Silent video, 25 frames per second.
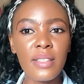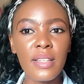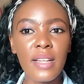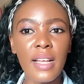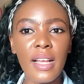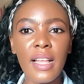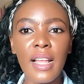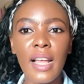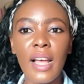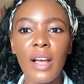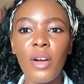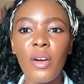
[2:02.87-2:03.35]
you
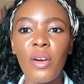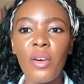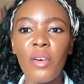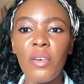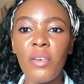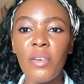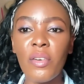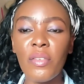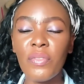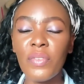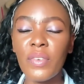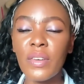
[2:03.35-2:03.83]
that I
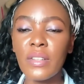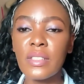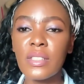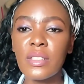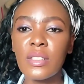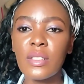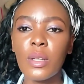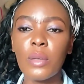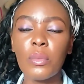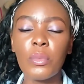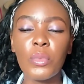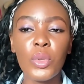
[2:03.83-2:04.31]
offer
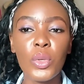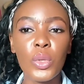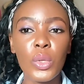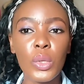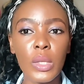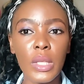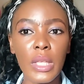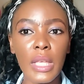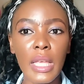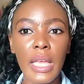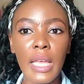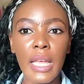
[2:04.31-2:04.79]
some
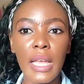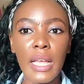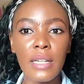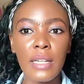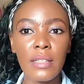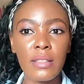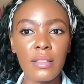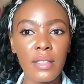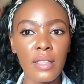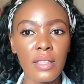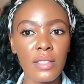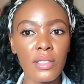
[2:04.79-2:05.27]
UK
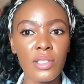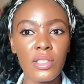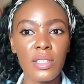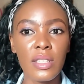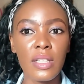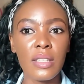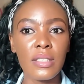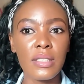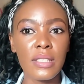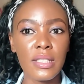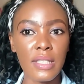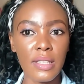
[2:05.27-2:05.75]

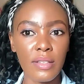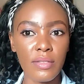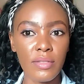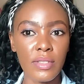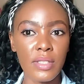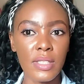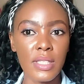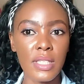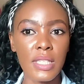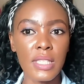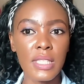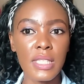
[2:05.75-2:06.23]
educational
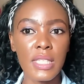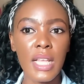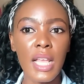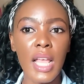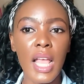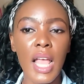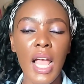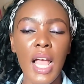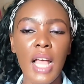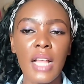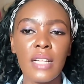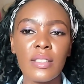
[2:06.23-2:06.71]
services,
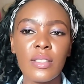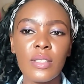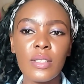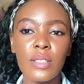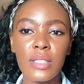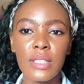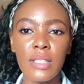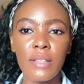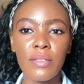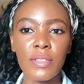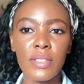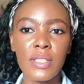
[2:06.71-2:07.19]
and
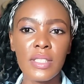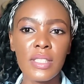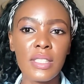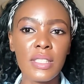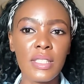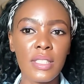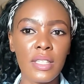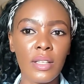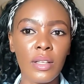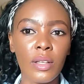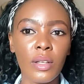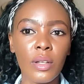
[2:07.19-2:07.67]
those
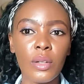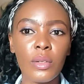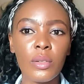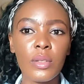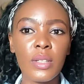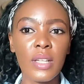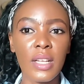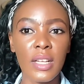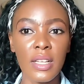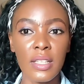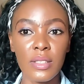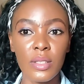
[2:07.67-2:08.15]
services
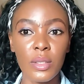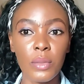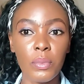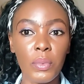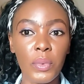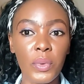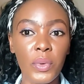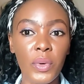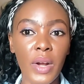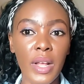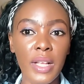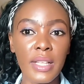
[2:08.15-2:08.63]
include SOP
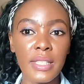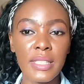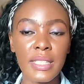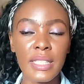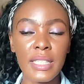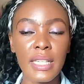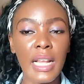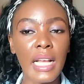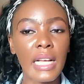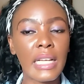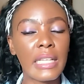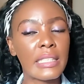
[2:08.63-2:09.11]

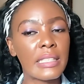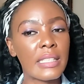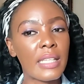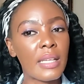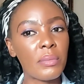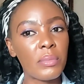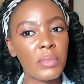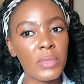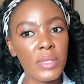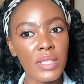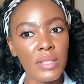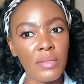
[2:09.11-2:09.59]
writing,
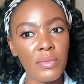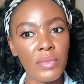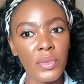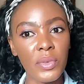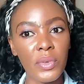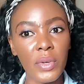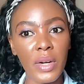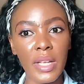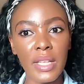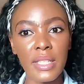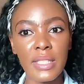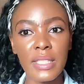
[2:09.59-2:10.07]
academic
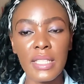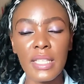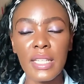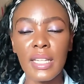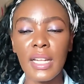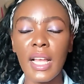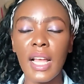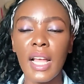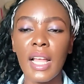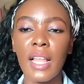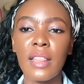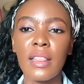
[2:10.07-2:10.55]
CV
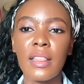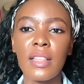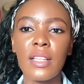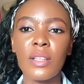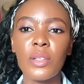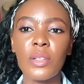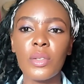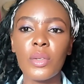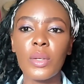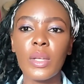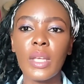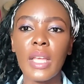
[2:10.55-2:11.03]
writing, and
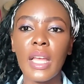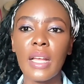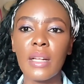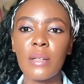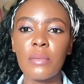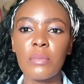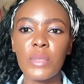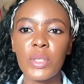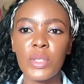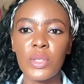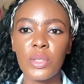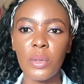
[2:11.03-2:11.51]
the UK
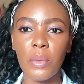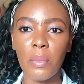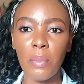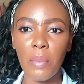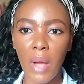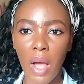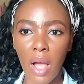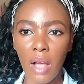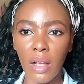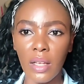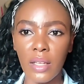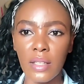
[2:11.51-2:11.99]
admission
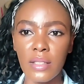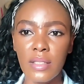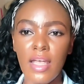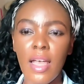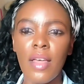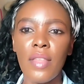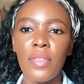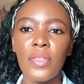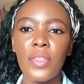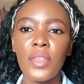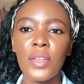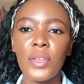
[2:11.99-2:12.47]
package.
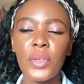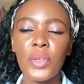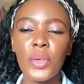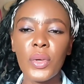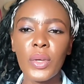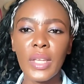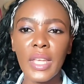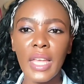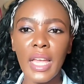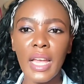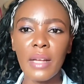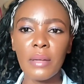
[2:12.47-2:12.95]
The
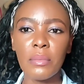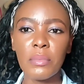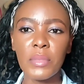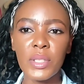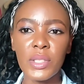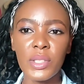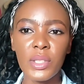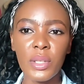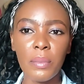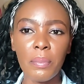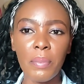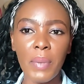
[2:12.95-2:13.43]
UK
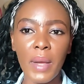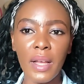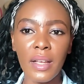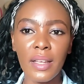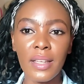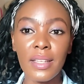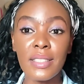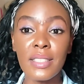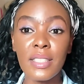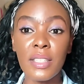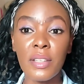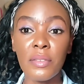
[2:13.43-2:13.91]
admission
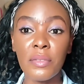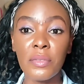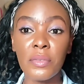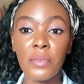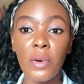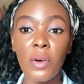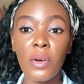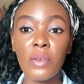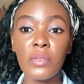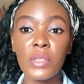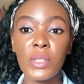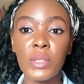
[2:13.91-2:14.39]
package
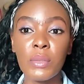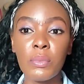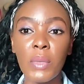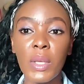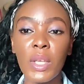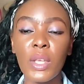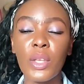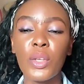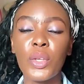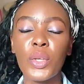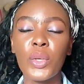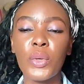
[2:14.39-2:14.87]
involves
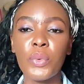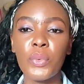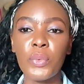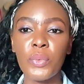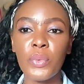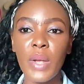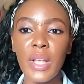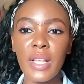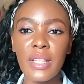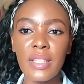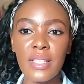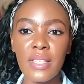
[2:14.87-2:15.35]
me
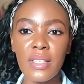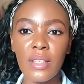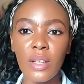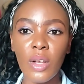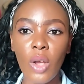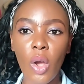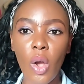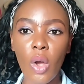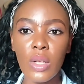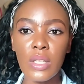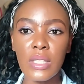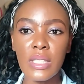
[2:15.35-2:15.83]
curating
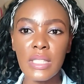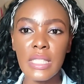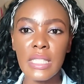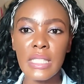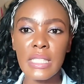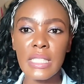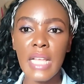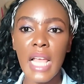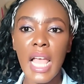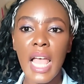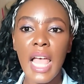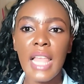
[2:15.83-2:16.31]

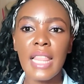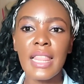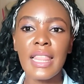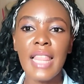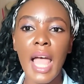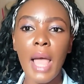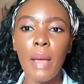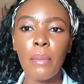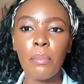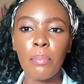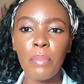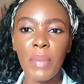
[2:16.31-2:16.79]
courses
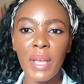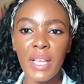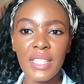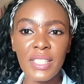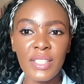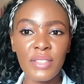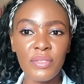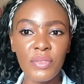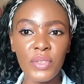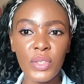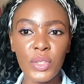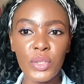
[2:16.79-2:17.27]
that
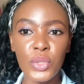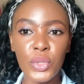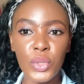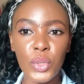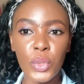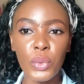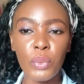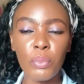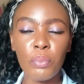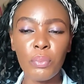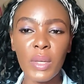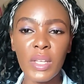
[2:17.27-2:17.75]
best
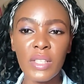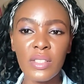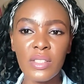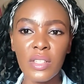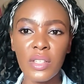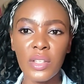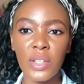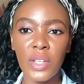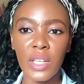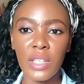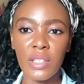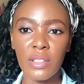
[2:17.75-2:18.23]
fit you
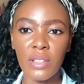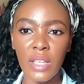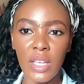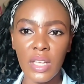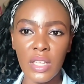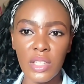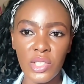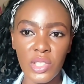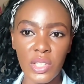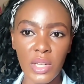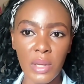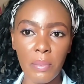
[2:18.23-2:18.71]
based on your
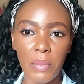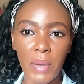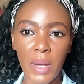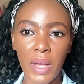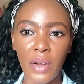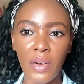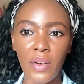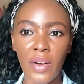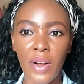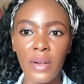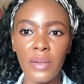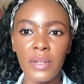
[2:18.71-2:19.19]
educational
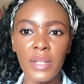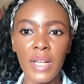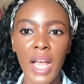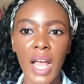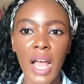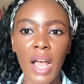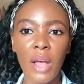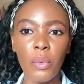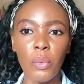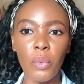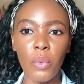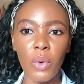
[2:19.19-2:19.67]
background
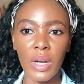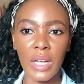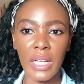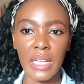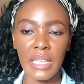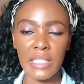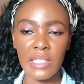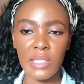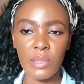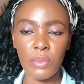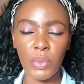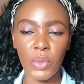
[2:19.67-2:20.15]
and
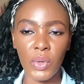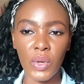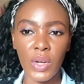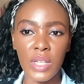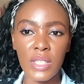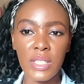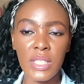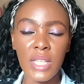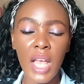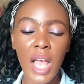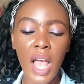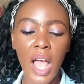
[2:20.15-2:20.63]
work
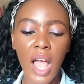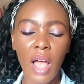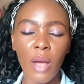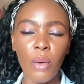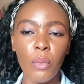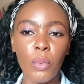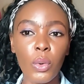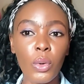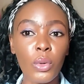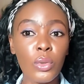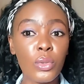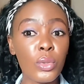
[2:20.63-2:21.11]
experience.
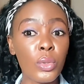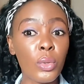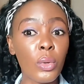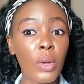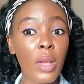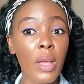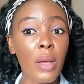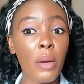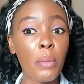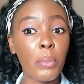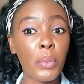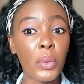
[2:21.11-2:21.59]
I will also
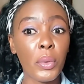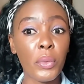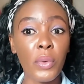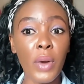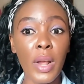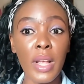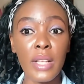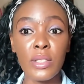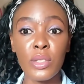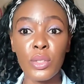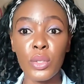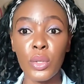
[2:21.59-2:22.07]
help you
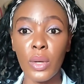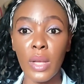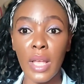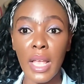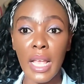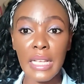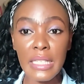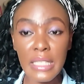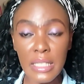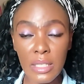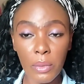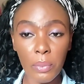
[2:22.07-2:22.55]
write your
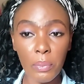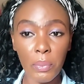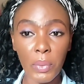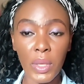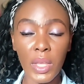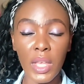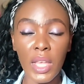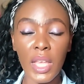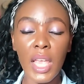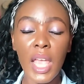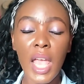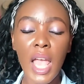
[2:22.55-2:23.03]
SOP.
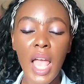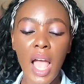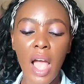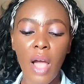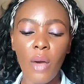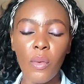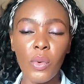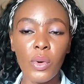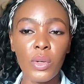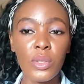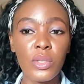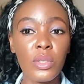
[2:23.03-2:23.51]
I
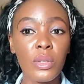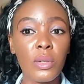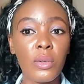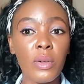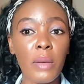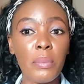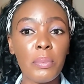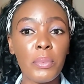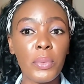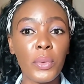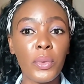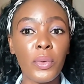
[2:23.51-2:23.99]
will also
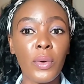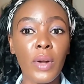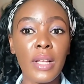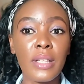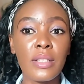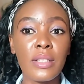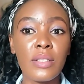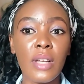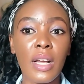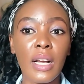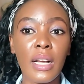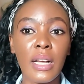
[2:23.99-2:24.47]
help you
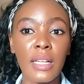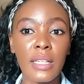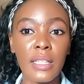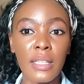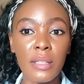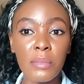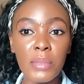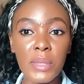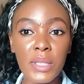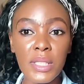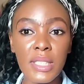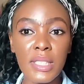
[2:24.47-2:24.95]
write your
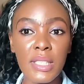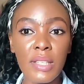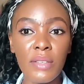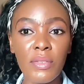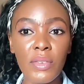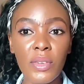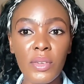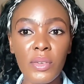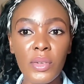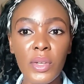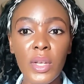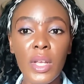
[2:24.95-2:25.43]
academic
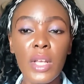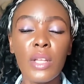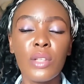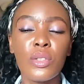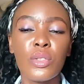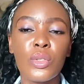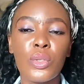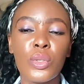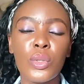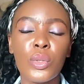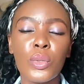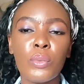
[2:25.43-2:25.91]
CV
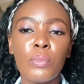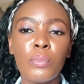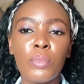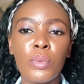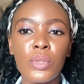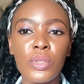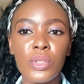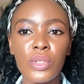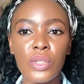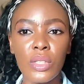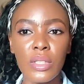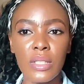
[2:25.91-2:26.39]
to
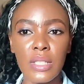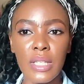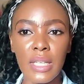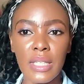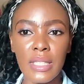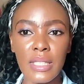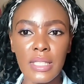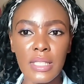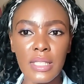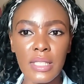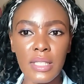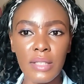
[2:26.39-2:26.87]
boost your
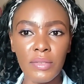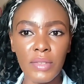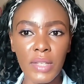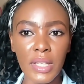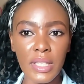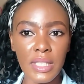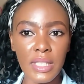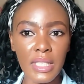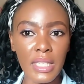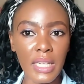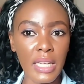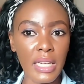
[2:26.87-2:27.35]
chances of
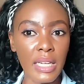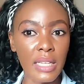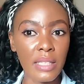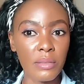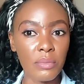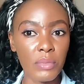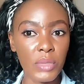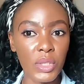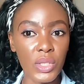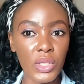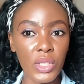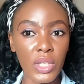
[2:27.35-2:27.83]
getting an
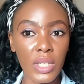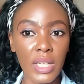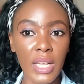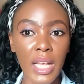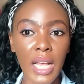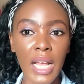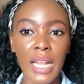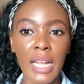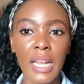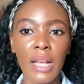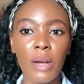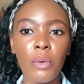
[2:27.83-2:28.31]
admission,
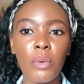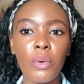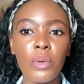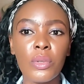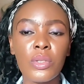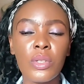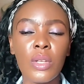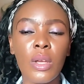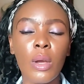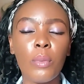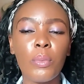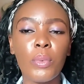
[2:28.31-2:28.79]
and I will
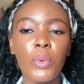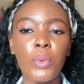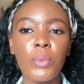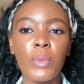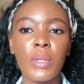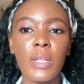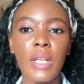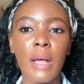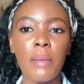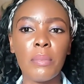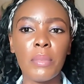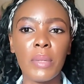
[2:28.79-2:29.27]
also help you
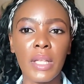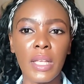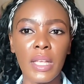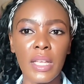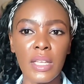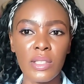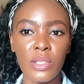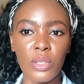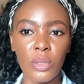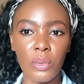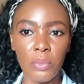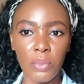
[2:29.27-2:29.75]
with the
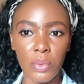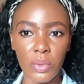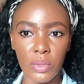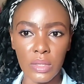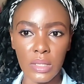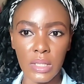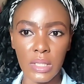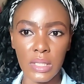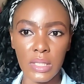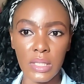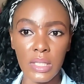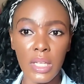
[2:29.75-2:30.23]
application
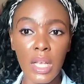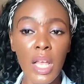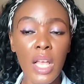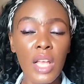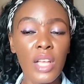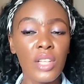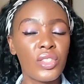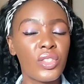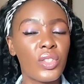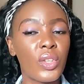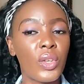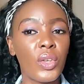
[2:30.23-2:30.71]
process.
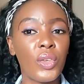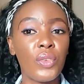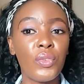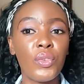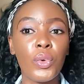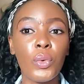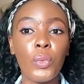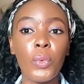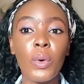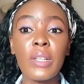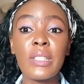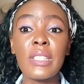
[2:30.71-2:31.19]
So
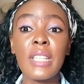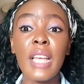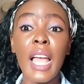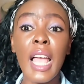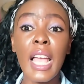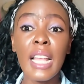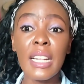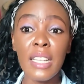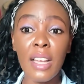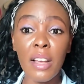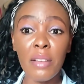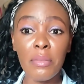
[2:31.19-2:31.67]
if you want
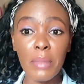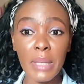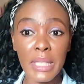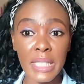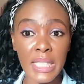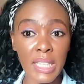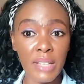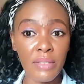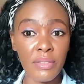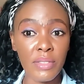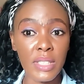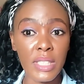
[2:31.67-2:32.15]
any of my
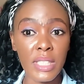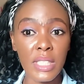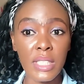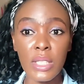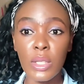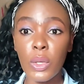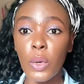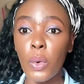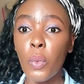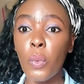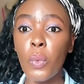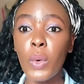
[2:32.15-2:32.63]

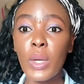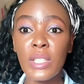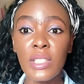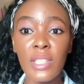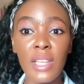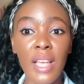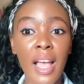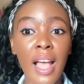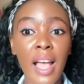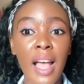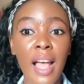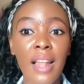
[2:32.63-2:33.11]
services,
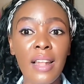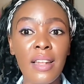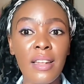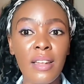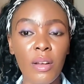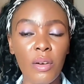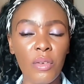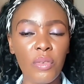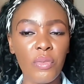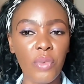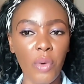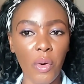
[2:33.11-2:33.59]
which are
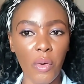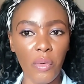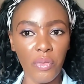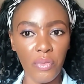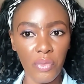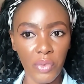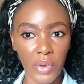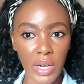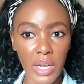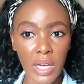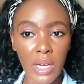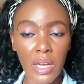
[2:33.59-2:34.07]
not for
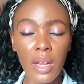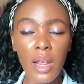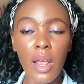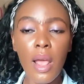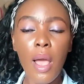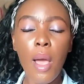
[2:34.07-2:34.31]
free